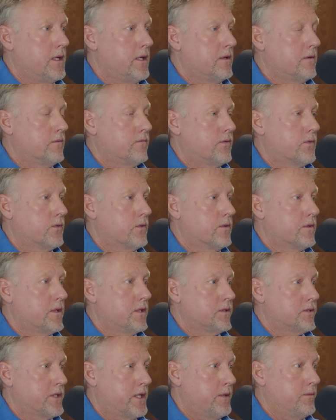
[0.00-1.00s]
And for
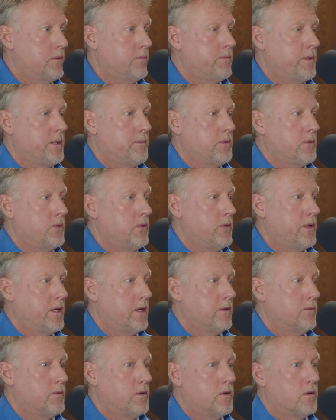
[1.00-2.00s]
disabled people who
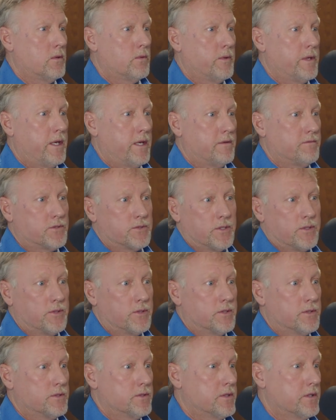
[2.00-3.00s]
can't walk, we have
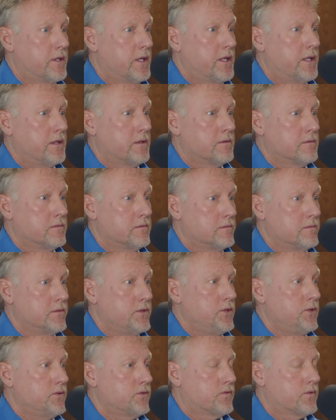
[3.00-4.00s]
scooters that they can
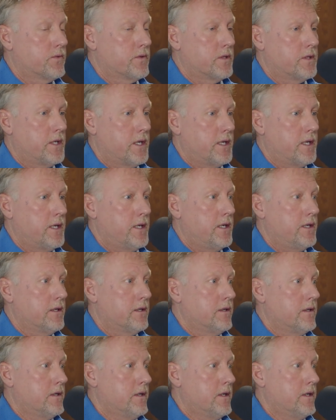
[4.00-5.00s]
use for the day.
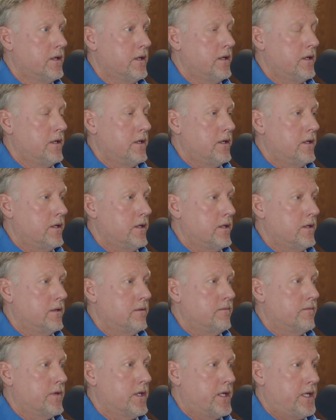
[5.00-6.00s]
And
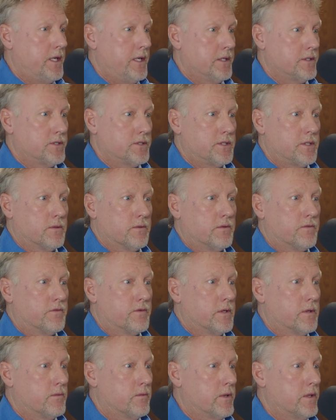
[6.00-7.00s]
the kids sit on the
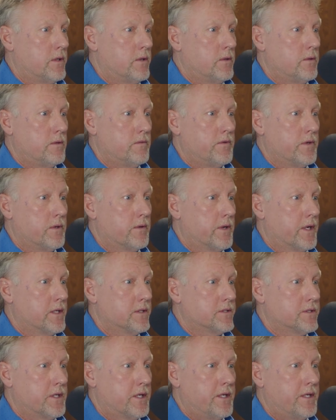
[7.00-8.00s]
front row of the
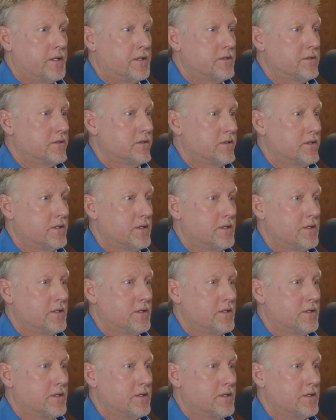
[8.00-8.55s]
grandstands.